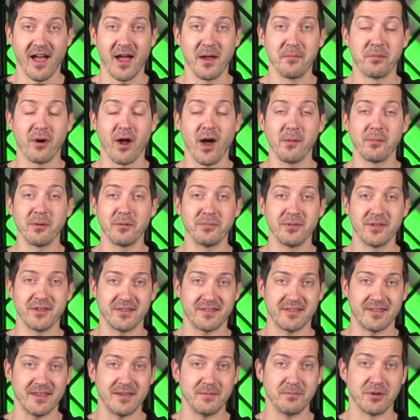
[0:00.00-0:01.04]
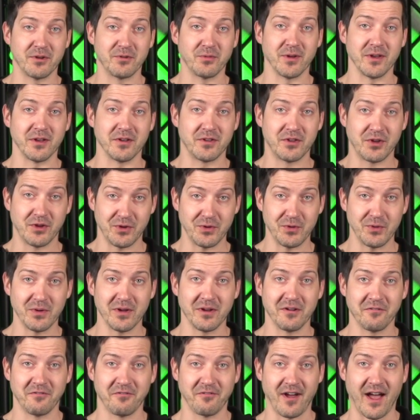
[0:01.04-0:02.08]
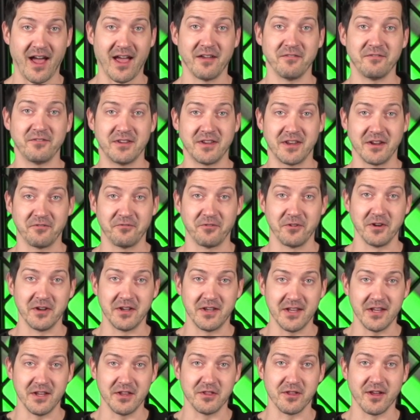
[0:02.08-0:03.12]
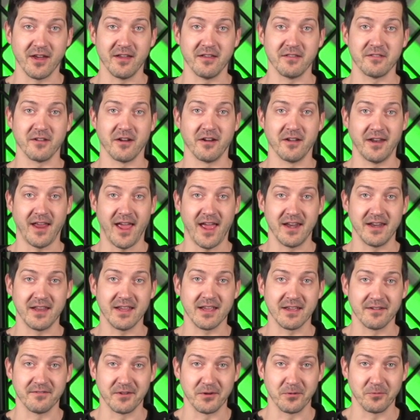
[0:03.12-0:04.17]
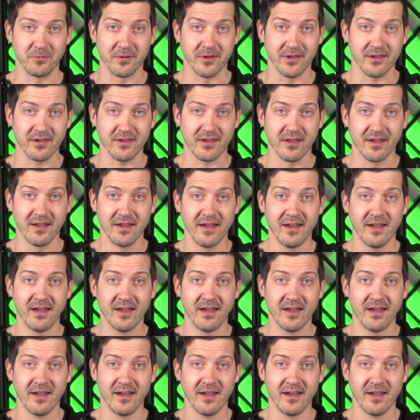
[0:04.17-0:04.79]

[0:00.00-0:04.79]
I probably see between 2 and 5 different DJs on any given week.